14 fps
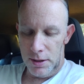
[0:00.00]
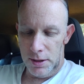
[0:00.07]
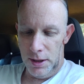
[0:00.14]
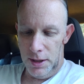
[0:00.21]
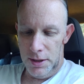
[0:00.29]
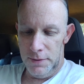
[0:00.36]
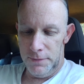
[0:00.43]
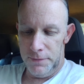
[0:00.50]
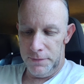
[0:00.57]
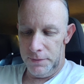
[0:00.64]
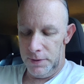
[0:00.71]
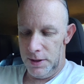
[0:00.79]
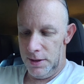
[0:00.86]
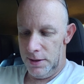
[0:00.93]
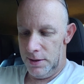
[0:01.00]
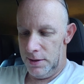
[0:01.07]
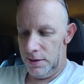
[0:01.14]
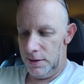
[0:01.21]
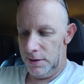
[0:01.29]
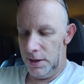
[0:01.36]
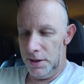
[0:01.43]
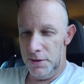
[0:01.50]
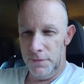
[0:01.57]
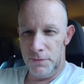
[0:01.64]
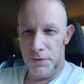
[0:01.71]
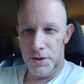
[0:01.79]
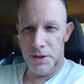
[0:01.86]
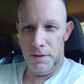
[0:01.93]
kind of kind of
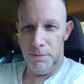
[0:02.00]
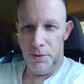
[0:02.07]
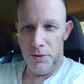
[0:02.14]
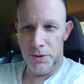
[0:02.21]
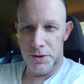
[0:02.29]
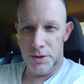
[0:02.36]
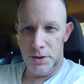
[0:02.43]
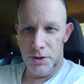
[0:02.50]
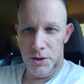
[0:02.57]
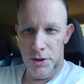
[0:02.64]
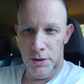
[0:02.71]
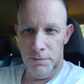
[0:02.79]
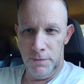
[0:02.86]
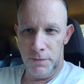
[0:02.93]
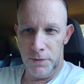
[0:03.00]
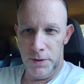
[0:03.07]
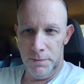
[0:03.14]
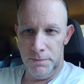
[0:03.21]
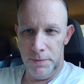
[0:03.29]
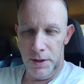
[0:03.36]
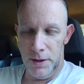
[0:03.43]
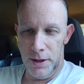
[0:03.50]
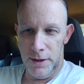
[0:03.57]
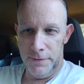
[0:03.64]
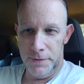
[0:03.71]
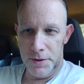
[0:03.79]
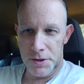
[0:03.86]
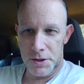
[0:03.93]
resembles Jim from The
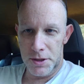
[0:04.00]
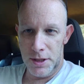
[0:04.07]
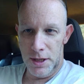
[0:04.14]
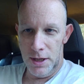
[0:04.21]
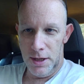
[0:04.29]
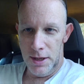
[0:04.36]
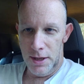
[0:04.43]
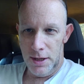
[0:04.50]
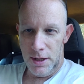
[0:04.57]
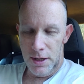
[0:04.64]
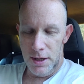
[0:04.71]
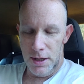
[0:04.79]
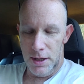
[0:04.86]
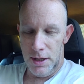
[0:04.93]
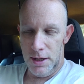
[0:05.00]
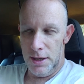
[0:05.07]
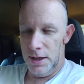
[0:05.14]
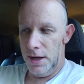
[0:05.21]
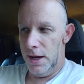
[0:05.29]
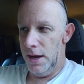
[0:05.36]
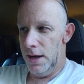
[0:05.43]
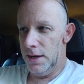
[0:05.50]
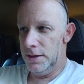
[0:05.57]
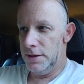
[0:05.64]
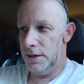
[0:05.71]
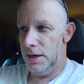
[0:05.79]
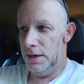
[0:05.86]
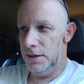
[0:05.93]
Office, uh, and
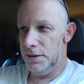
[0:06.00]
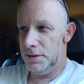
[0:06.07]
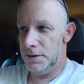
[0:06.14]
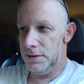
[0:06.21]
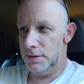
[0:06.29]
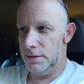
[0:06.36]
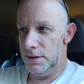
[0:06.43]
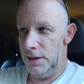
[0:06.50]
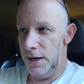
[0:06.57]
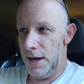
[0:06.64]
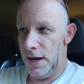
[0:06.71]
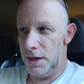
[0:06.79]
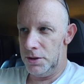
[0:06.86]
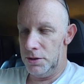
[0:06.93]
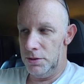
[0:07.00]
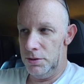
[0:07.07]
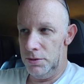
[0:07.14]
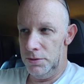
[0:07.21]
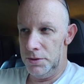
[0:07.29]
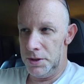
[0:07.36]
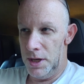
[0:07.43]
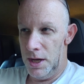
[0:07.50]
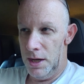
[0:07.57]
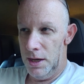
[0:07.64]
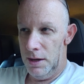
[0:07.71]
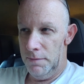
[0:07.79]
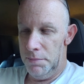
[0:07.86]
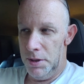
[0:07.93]
he's an actor who's
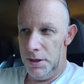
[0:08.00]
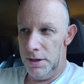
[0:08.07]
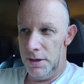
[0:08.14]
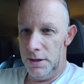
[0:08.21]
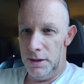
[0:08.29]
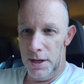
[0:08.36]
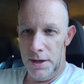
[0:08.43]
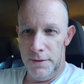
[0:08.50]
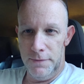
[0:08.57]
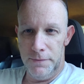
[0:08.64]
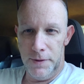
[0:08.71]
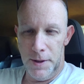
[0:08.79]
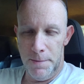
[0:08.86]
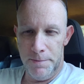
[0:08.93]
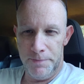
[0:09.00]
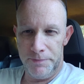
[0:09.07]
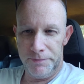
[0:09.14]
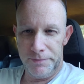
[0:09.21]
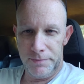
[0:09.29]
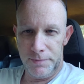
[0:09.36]
been in a lot of um,